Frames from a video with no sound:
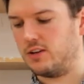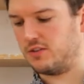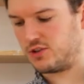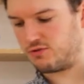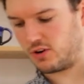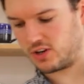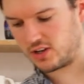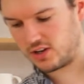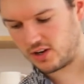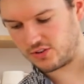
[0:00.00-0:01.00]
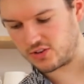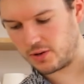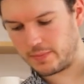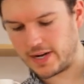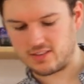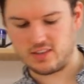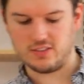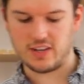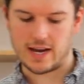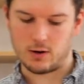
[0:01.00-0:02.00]
has shrunk and
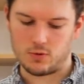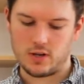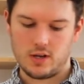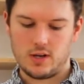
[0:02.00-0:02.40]
compacted down,